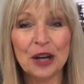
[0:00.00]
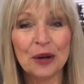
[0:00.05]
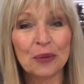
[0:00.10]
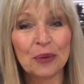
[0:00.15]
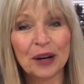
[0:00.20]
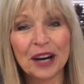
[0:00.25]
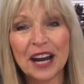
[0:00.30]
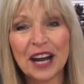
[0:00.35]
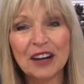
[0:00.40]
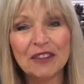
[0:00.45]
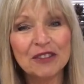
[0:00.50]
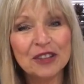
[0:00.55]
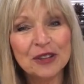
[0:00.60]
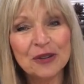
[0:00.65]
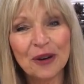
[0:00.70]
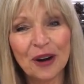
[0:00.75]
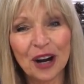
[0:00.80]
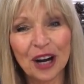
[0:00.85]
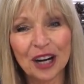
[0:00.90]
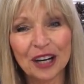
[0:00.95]
wherever you
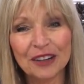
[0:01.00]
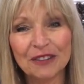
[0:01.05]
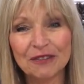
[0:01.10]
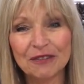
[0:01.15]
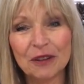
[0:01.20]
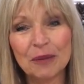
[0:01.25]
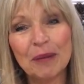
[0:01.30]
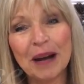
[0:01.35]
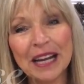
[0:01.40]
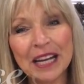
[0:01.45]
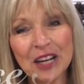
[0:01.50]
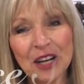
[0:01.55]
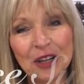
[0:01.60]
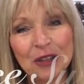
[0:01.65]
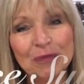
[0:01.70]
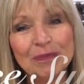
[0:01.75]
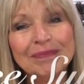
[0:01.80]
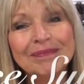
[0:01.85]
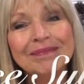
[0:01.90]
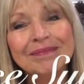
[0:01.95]
are, from my
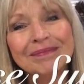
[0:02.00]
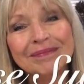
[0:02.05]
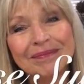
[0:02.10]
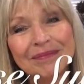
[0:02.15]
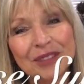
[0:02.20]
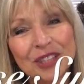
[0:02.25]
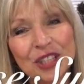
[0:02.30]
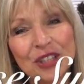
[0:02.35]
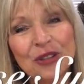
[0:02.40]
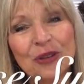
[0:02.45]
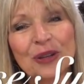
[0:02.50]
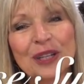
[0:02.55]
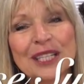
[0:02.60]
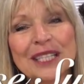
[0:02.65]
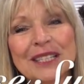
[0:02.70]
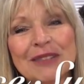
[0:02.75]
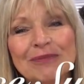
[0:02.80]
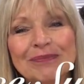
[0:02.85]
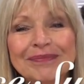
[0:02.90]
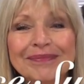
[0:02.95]
home to yours.